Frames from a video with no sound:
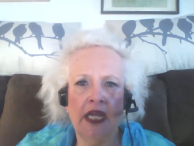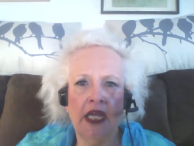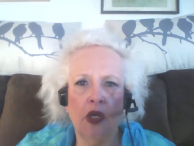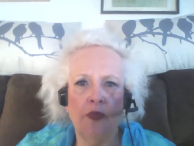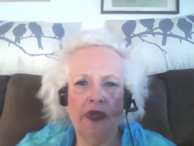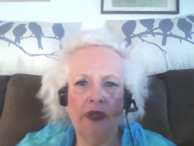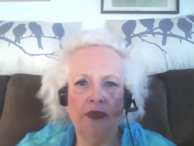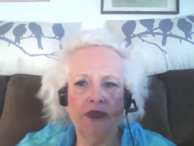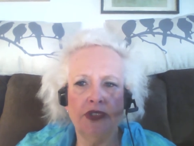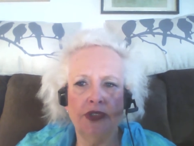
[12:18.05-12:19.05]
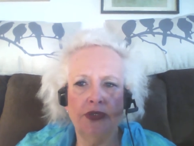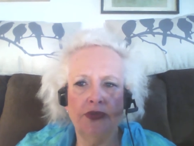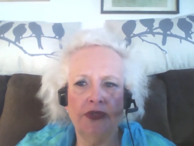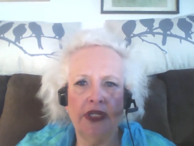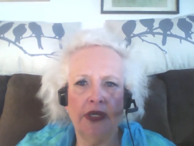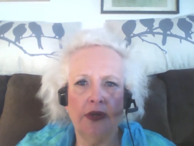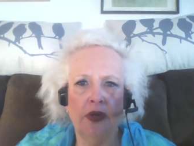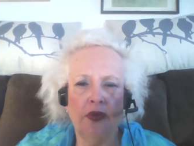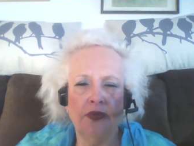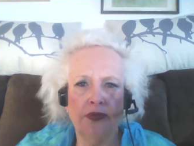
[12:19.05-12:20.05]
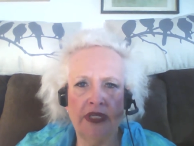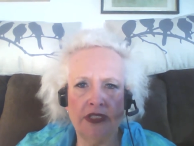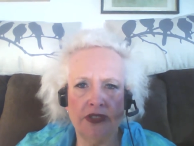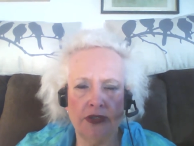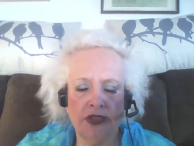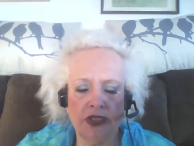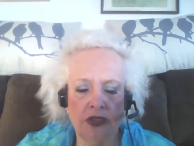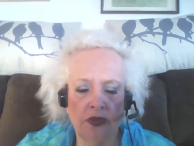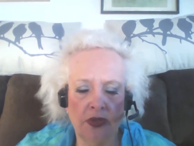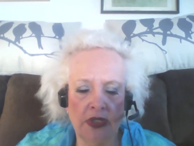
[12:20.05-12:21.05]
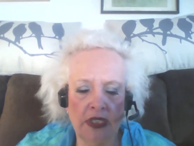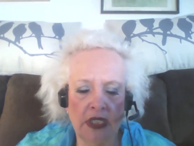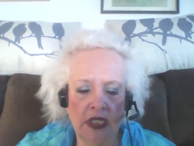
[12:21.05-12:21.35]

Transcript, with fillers: help people do their own research lord